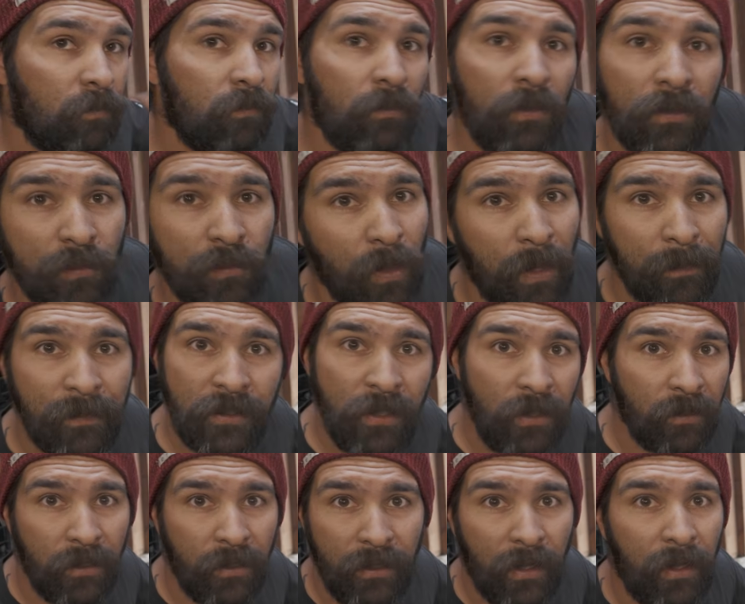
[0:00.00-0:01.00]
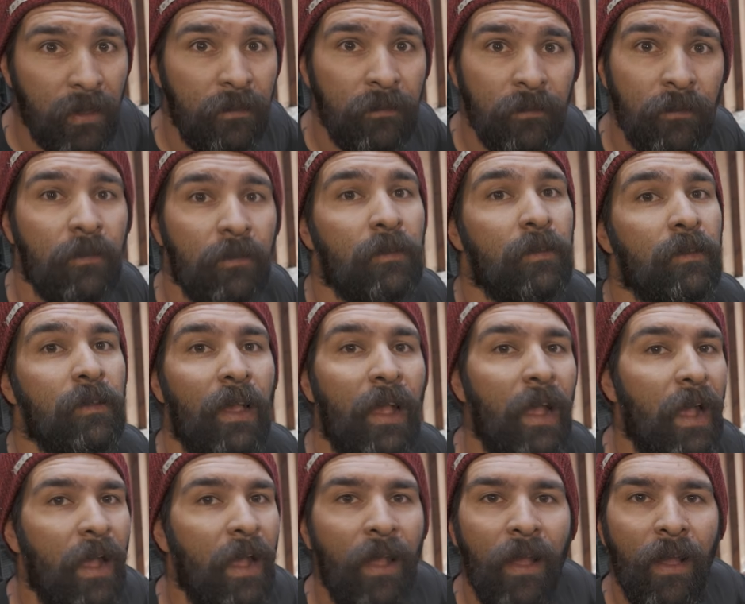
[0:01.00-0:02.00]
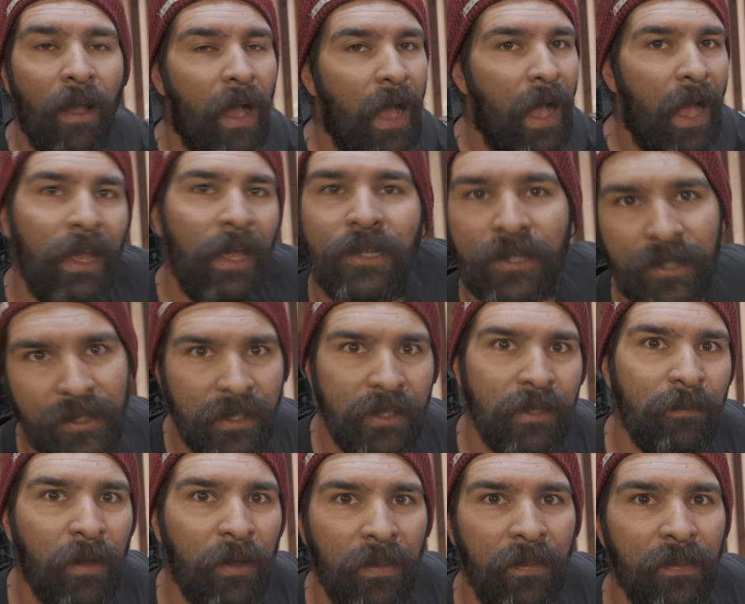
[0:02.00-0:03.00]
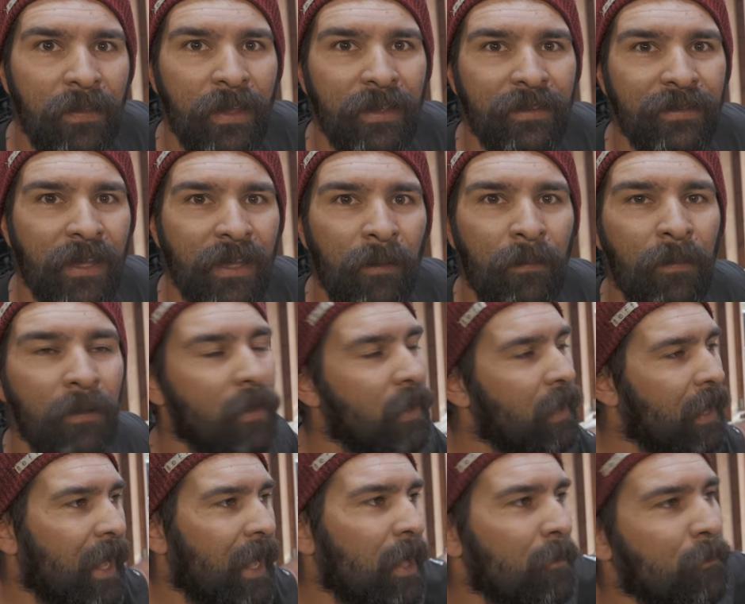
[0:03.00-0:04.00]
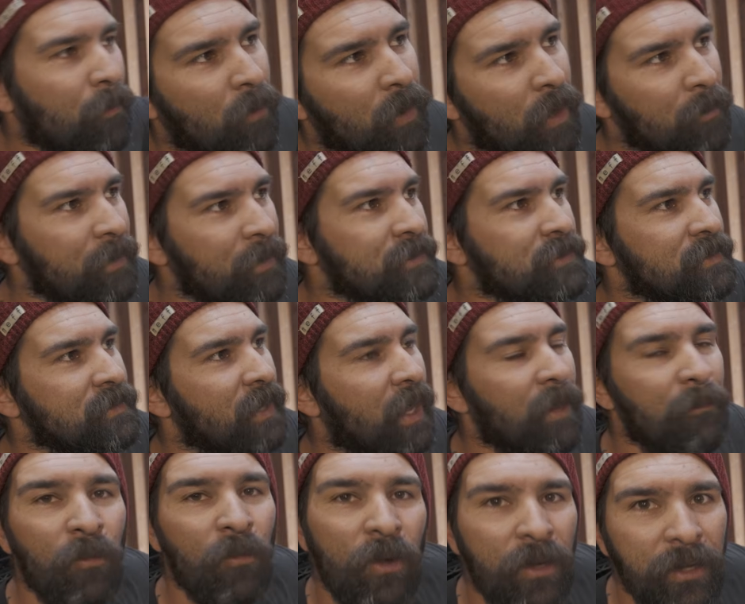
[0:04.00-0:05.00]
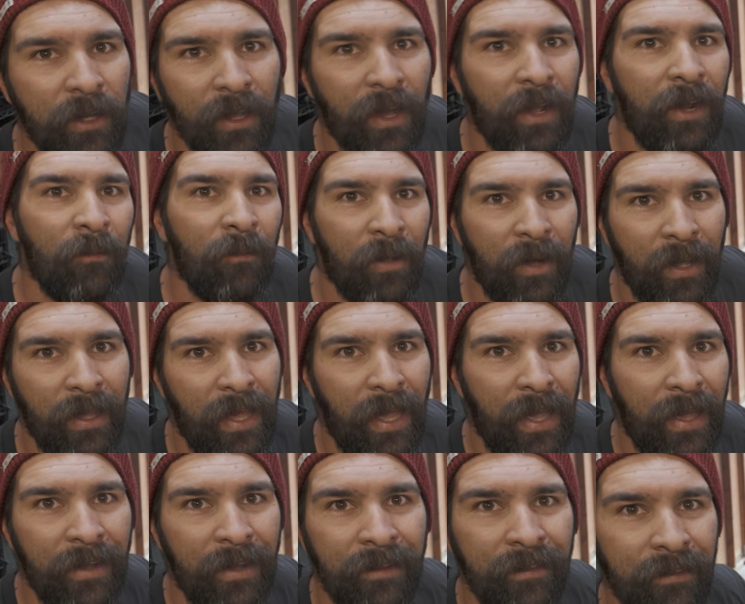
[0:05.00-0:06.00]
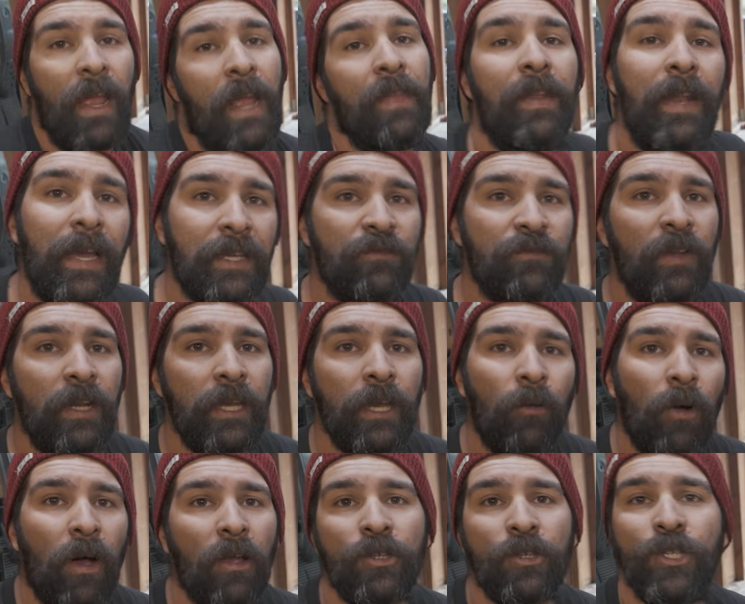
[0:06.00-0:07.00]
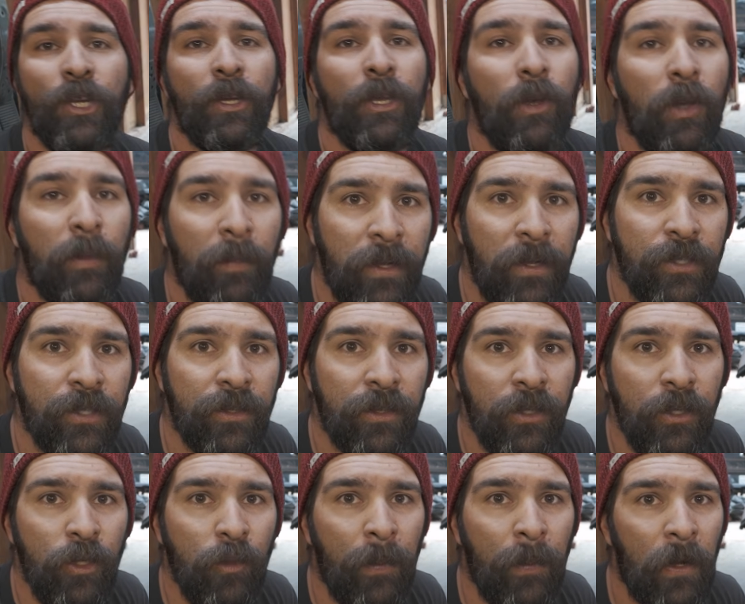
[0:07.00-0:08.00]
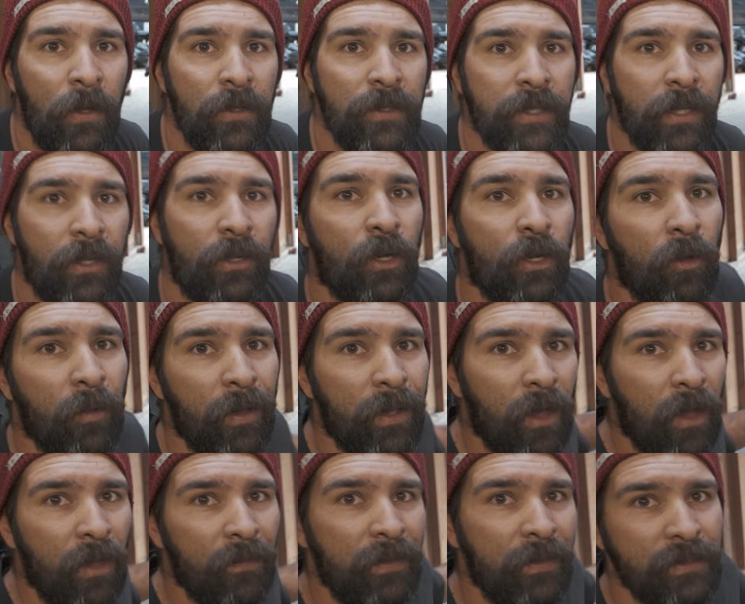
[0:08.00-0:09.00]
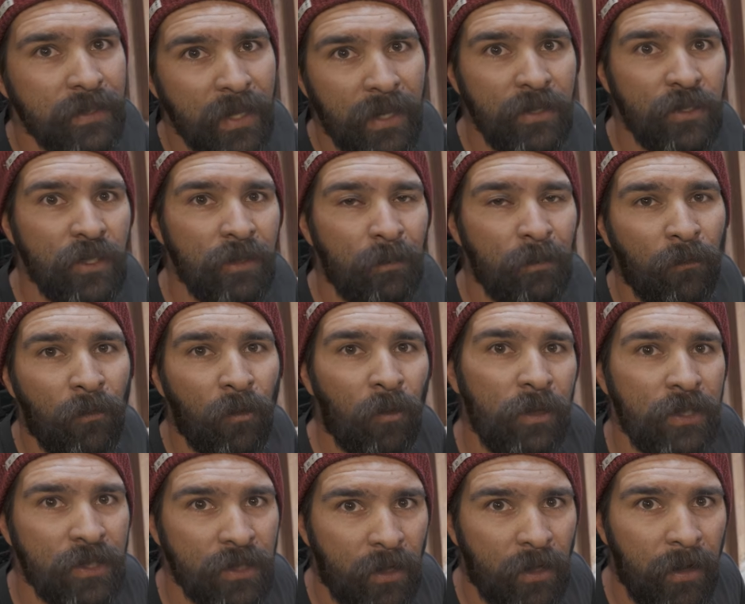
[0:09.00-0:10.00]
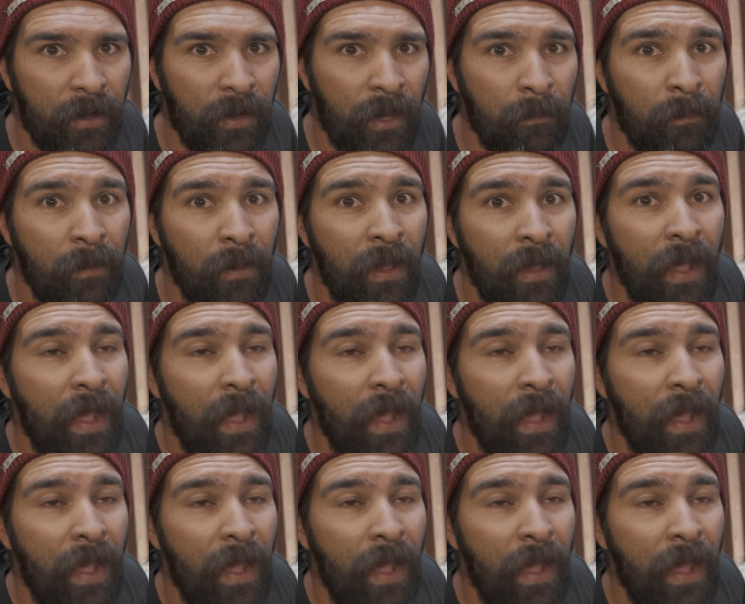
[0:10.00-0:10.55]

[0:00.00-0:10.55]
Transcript: The swap's nearly done. I just need to button things up. I promise I'm working on it when I can. In the next video, I'll show you a bunch of the new parts that are going on this engine before we start it up